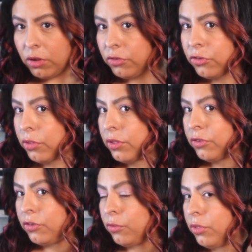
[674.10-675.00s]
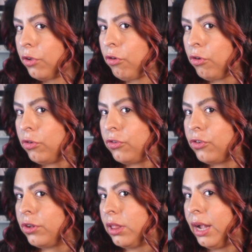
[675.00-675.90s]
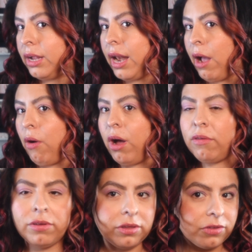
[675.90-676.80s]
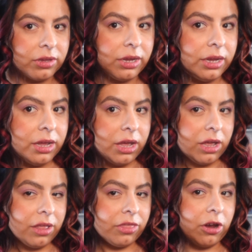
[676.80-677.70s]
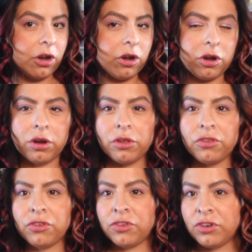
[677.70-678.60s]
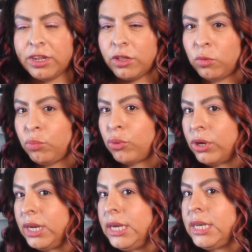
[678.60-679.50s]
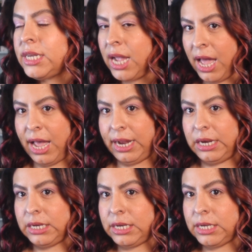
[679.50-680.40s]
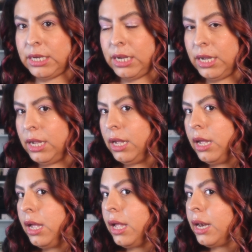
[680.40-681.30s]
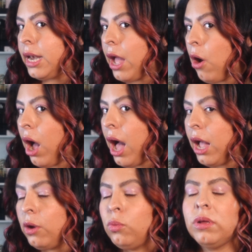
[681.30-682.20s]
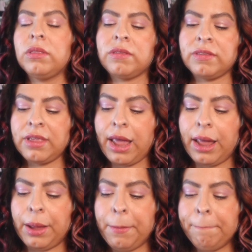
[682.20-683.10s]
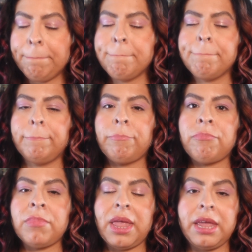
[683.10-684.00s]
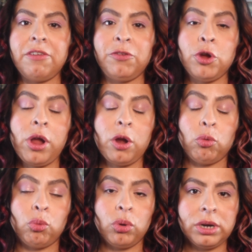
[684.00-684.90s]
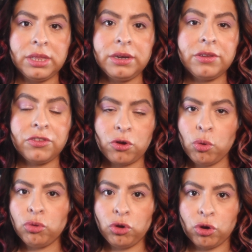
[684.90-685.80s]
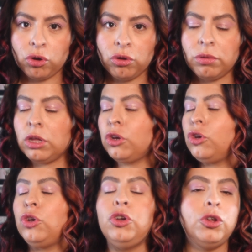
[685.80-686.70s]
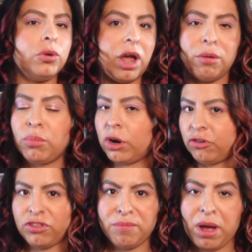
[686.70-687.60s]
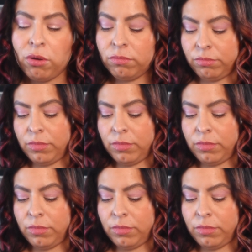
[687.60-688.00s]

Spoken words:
So this is what the curls look like now. Obviously, they're still pretty tight. Now, I would say if your hair really doesn't hold a curl, do not brush them out.